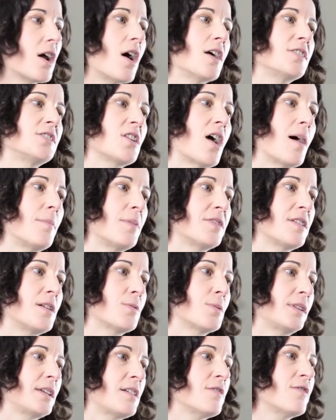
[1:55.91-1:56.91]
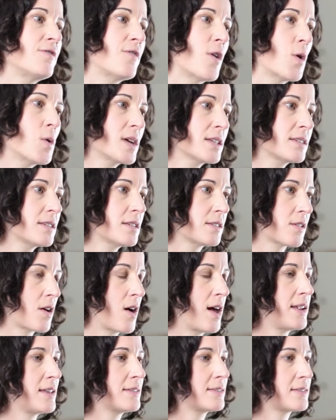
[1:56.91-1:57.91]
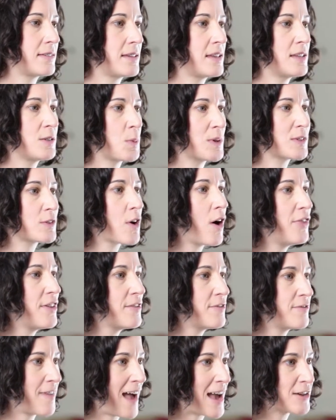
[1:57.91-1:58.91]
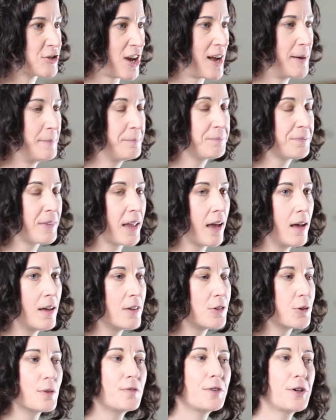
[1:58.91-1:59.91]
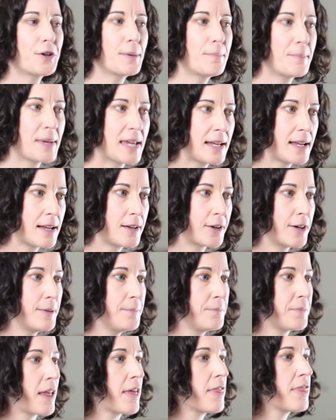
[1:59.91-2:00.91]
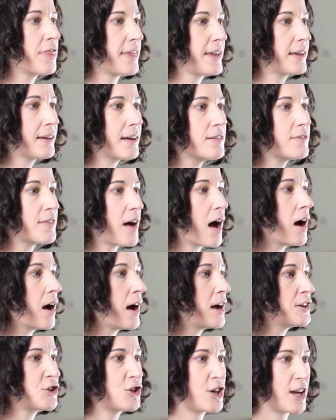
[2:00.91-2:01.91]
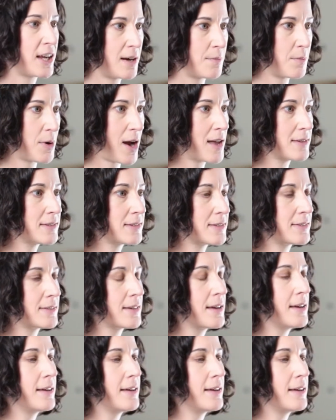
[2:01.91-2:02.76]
that osteopathy really focuses on is what's called the fascia. So if you're a meat eater, think of a chicken breast.